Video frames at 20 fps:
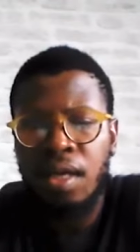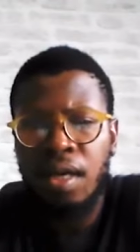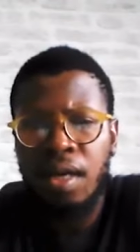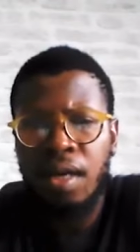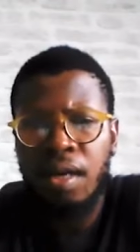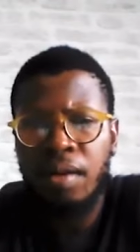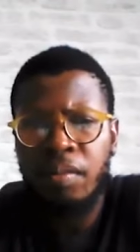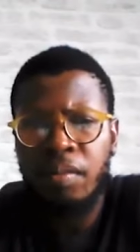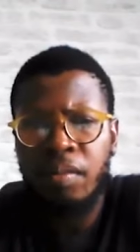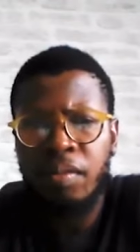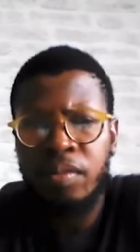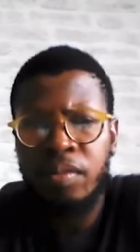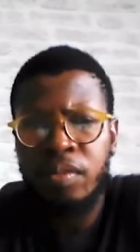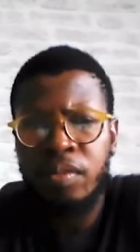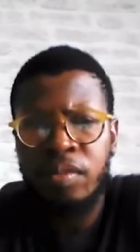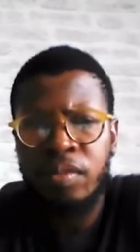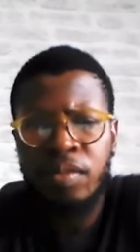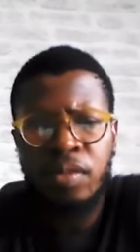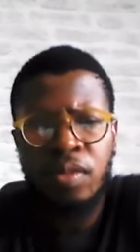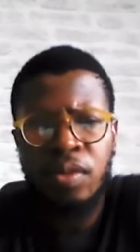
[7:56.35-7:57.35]
Um,
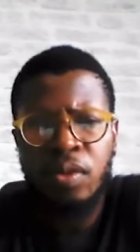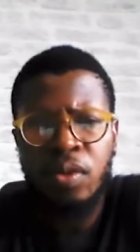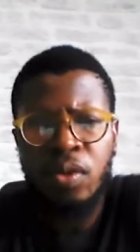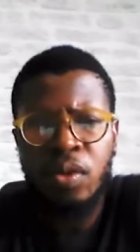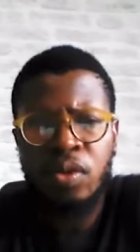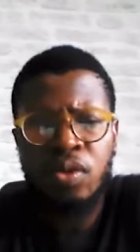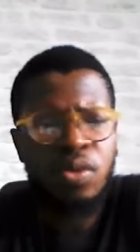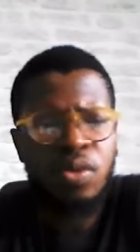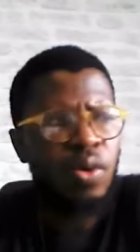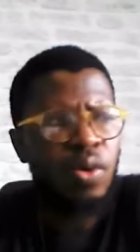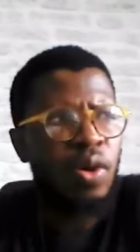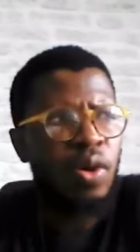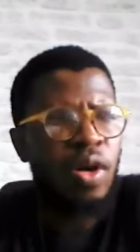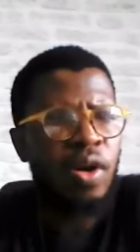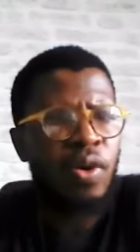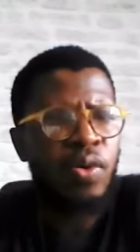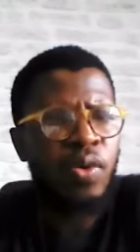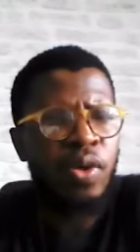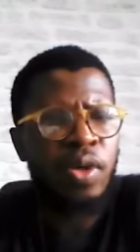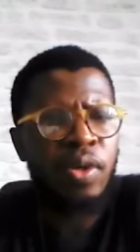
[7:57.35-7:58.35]
not so long
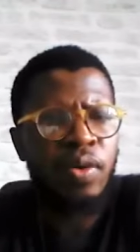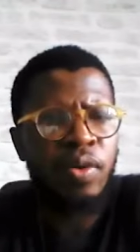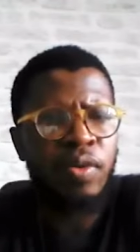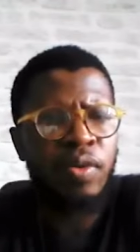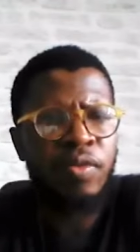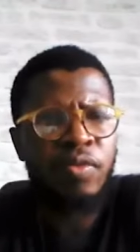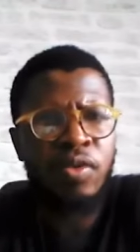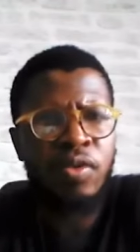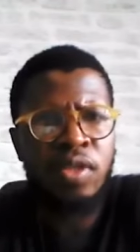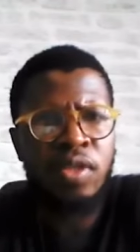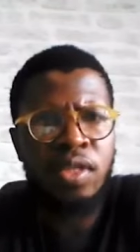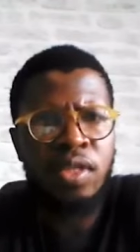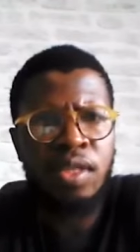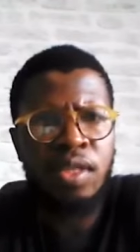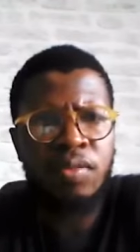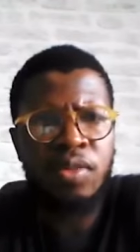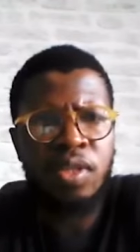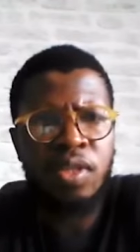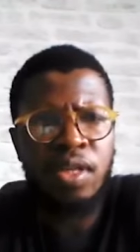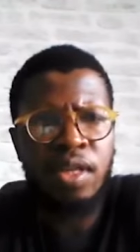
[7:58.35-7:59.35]
ago, they were forcing
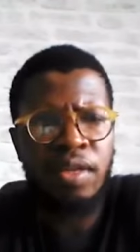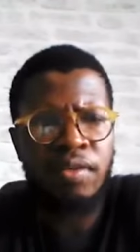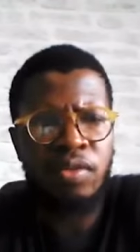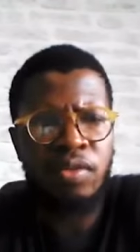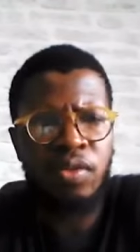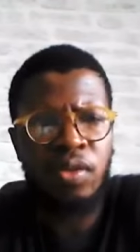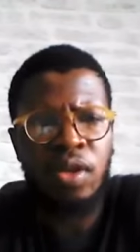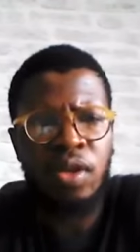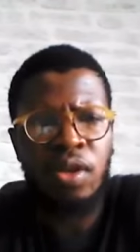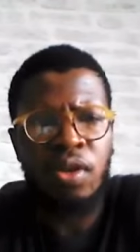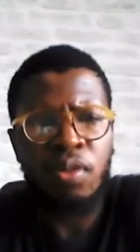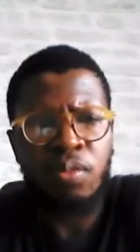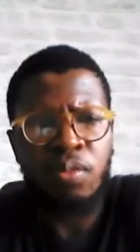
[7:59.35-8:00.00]
themselves to get